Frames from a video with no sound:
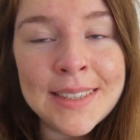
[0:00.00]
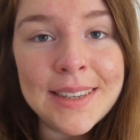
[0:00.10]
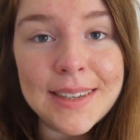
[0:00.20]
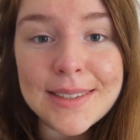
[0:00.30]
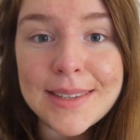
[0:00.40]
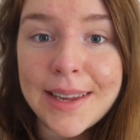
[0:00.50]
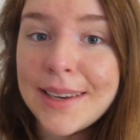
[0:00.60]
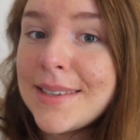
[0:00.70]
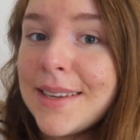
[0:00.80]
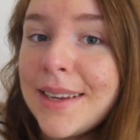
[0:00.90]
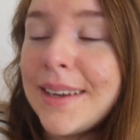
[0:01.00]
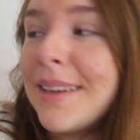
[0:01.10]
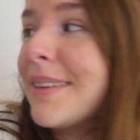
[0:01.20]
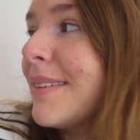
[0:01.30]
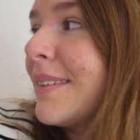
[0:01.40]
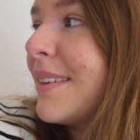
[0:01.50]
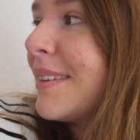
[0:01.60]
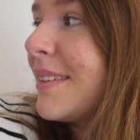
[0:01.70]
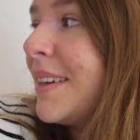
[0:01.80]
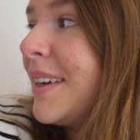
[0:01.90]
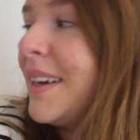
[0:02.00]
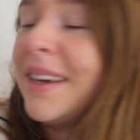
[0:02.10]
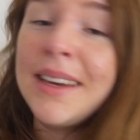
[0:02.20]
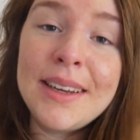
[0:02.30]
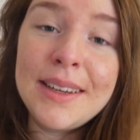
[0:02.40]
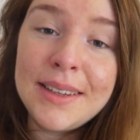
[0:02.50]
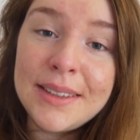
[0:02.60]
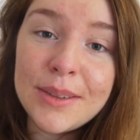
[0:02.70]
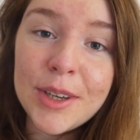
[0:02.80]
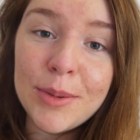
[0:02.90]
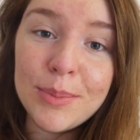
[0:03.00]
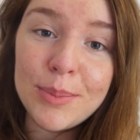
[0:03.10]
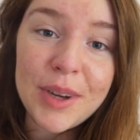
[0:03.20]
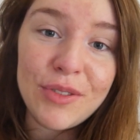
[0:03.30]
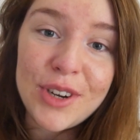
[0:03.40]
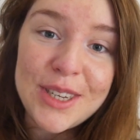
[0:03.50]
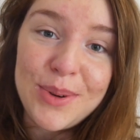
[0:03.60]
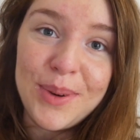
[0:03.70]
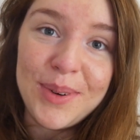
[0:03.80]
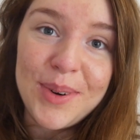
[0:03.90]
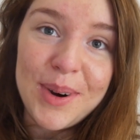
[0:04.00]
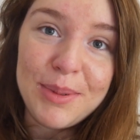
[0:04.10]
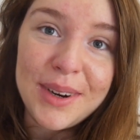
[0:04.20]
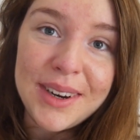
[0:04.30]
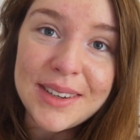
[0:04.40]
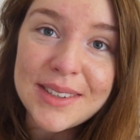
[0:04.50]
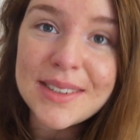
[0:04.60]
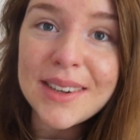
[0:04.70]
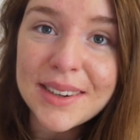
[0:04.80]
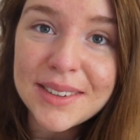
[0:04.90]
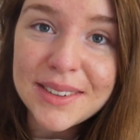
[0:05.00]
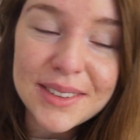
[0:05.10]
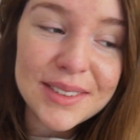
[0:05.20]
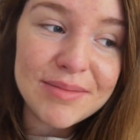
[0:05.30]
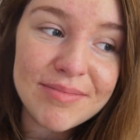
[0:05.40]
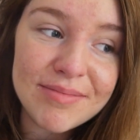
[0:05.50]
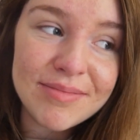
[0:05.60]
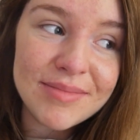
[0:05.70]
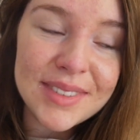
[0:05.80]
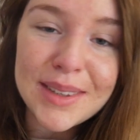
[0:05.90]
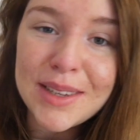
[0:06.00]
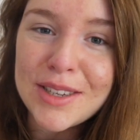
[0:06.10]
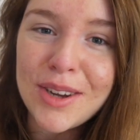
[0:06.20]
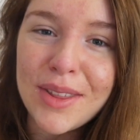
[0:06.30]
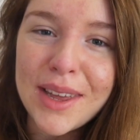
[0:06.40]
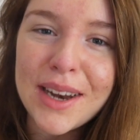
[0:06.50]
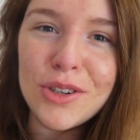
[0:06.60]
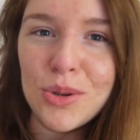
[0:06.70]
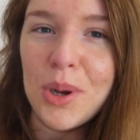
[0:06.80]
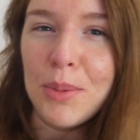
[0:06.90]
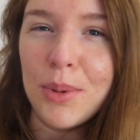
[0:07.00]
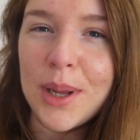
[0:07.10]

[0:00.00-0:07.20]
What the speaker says: I just like to sing, and when my voice won't cooperate, it's not that enjoyable